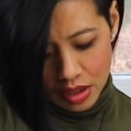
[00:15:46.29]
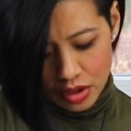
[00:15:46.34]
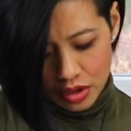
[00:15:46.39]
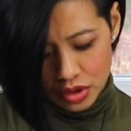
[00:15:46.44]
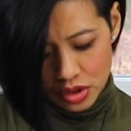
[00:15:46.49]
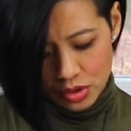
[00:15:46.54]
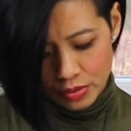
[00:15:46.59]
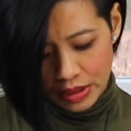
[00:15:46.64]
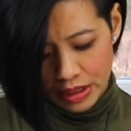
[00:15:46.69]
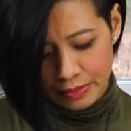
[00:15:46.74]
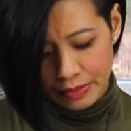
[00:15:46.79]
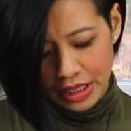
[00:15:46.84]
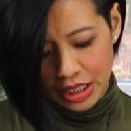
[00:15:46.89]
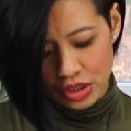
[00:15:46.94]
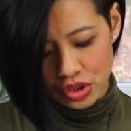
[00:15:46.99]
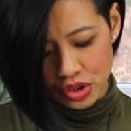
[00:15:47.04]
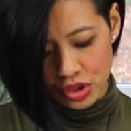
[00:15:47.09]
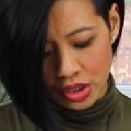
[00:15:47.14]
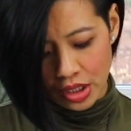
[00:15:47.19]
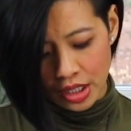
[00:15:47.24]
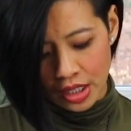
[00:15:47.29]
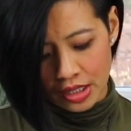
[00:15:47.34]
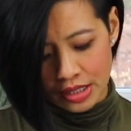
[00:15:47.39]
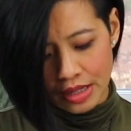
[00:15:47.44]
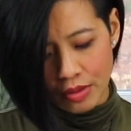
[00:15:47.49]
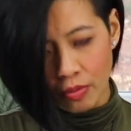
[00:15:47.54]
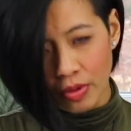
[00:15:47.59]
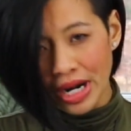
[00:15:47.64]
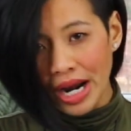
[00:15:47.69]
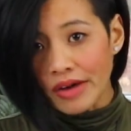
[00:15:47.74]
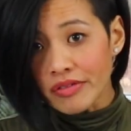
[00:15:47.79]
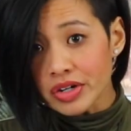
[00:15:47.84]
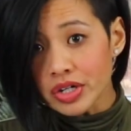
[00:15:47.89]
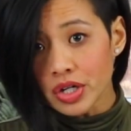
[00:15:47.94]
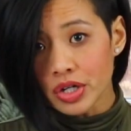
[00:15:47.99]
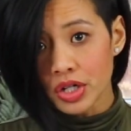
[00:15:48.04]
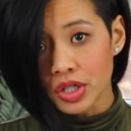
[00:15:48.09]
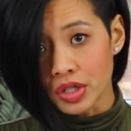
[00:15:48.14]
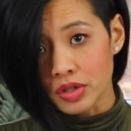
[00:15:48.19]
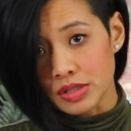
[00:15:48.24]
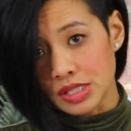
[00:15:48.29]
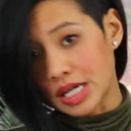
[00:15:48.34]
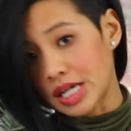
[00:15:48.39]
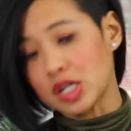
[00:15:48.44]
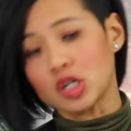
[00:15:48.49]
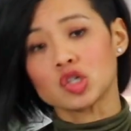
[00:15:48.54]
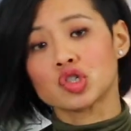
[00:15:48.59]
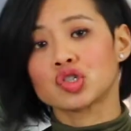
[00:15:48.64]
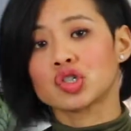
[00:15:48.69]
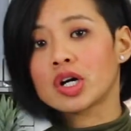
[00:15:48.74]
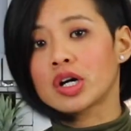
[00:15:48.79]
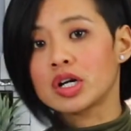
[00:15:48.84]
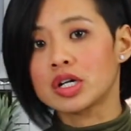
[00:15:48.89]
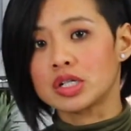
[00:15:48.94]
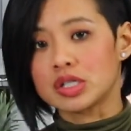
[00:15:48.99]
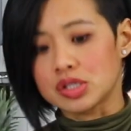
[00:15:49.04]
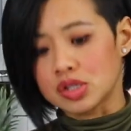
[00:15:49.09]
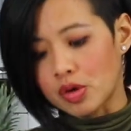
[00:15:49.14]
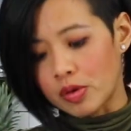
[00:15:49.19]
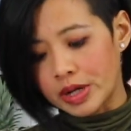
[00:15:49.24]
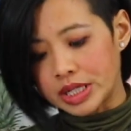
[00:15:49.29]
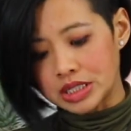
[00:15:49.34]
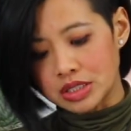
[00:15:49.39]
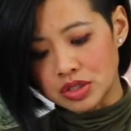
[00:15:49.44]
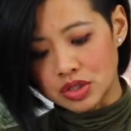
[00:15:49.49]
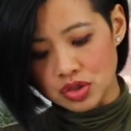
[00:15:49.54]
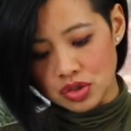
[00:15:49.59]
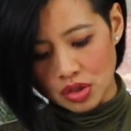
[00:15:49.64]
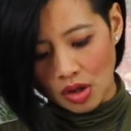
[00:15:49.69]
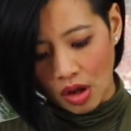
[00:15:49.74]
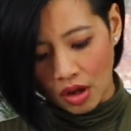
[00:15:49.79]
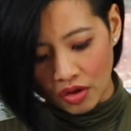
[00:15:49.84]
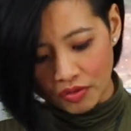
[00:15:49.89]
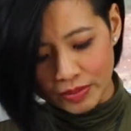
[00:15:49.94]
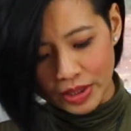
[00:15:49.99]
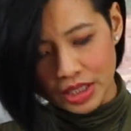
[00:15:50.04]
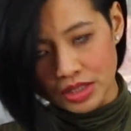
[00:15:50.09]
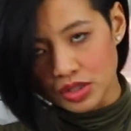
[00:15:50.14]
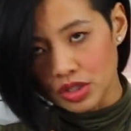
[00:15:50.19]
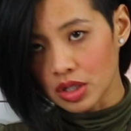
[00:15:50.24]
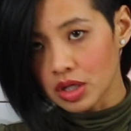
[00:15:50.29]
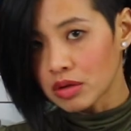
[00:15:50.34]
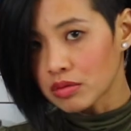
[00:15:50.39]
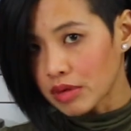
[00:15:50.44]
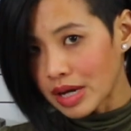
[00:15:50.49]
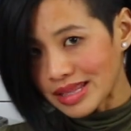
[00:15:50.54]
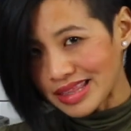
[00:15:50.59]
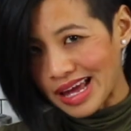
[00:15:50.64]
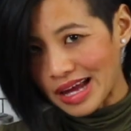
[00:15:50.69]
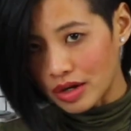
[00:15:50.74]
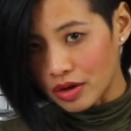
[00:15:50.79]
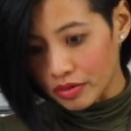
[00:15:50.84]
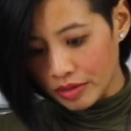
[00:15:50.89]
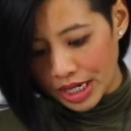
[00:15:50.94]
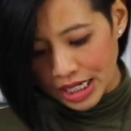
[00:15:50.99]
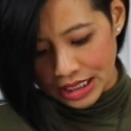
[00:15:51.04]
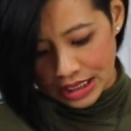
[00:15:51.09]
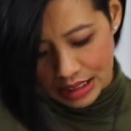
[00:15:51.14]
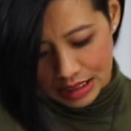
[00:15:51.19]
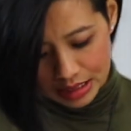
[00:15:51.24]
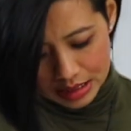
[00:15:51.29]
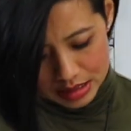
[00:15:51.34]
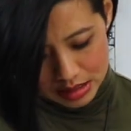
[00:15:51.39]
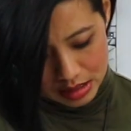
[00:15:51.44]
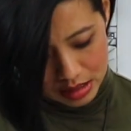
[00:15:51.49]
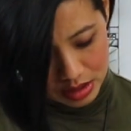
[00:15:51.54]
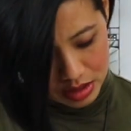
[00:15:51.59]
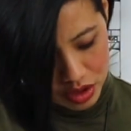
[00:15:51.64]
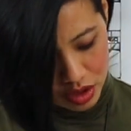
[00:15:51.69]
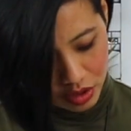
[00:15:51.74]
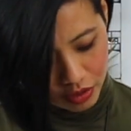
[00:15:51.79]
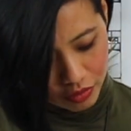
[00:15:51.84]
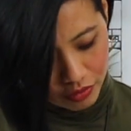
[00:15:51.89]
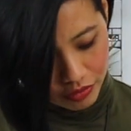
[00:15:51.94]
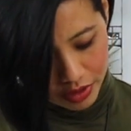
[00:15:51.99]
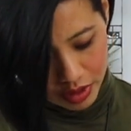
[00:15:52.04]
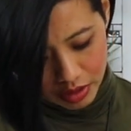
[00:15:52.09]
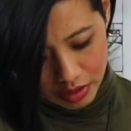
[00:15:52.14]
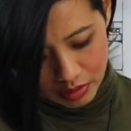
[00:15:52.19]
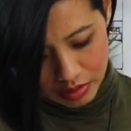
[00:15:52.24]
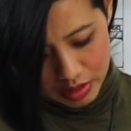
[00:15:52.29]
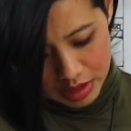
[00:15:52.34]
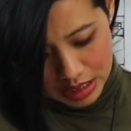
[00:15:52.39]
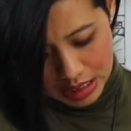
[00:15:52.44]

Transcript: You just want to make sure that whatever you're using, your sugar is going to dissolve because you don't want that graininess in the tofu.